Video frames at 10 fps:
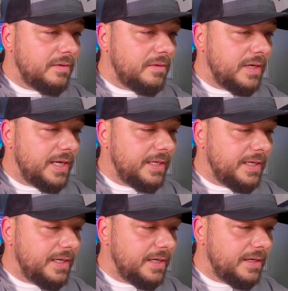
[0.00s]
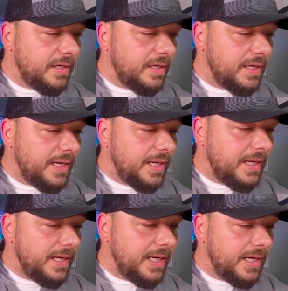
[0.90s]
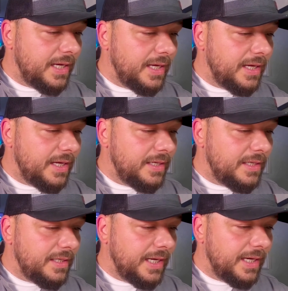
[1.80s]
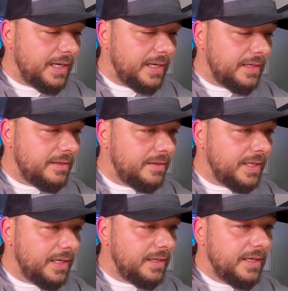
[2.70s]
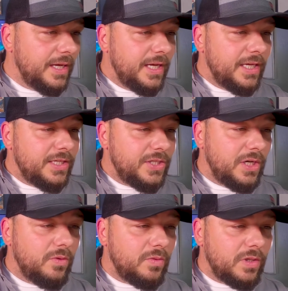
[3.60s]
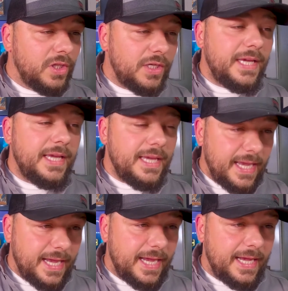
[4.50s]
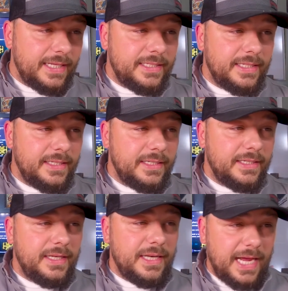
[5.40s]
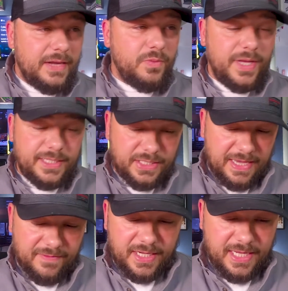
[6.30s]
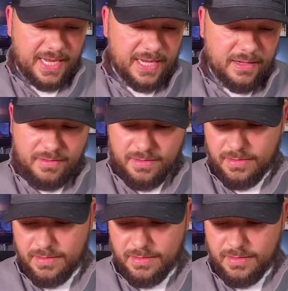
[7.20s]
right here, and yeah, okay. So we're looking at Nightwing 78